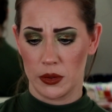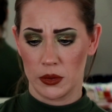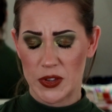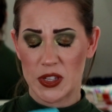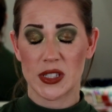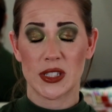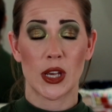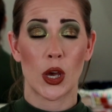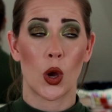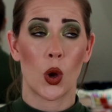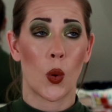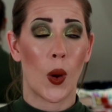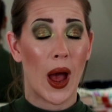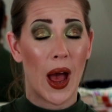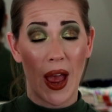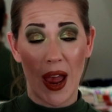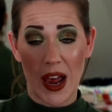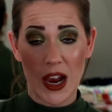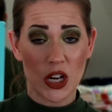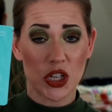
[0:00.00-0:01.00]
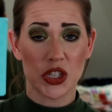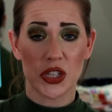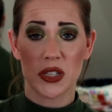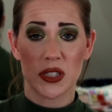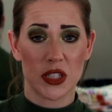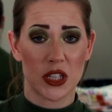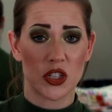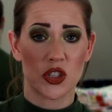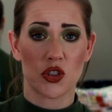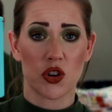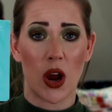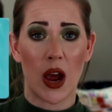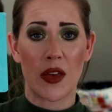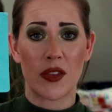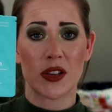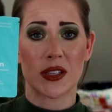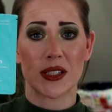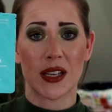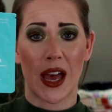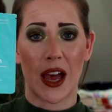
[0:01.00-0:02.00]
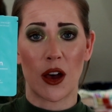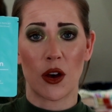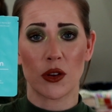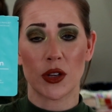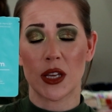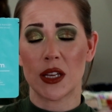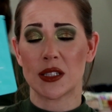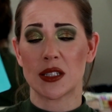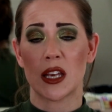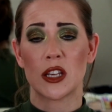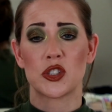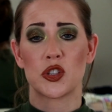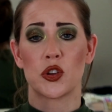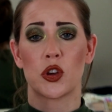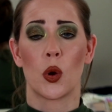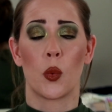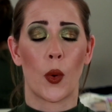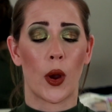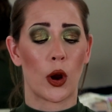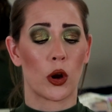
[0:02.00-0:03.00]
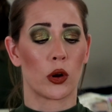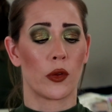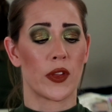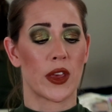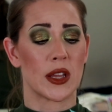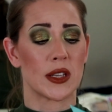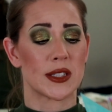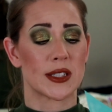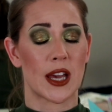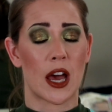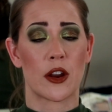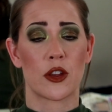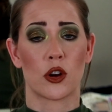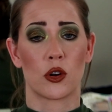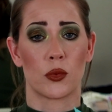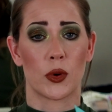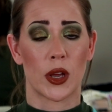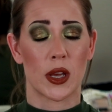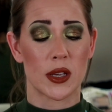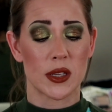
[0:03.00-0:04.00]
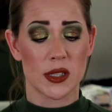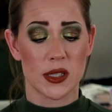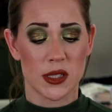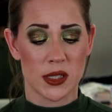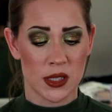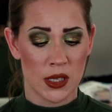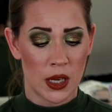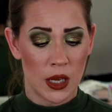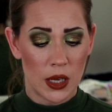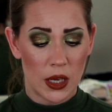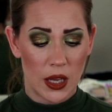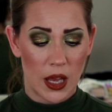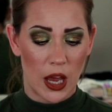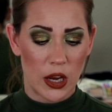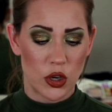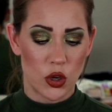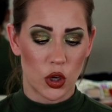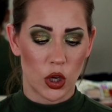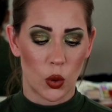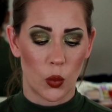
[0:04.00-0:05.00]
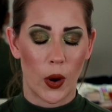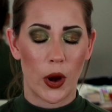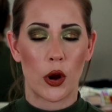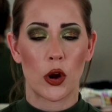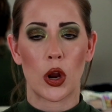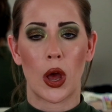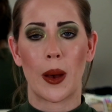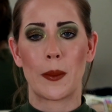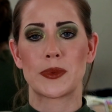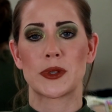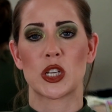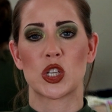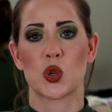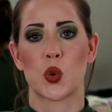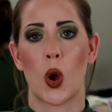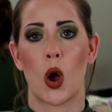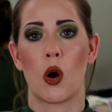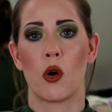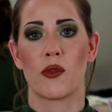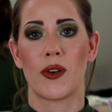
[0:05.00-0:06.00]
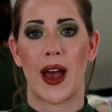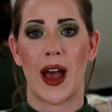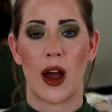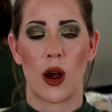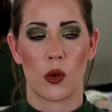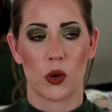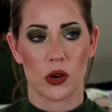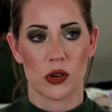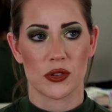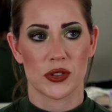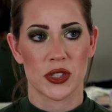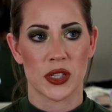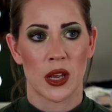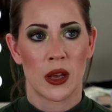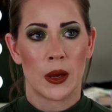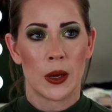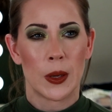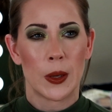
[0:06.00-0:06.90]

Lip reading: So I actually did try this out. It says you can wear it on the inside of your wrist and you can wear it up to 12 hours.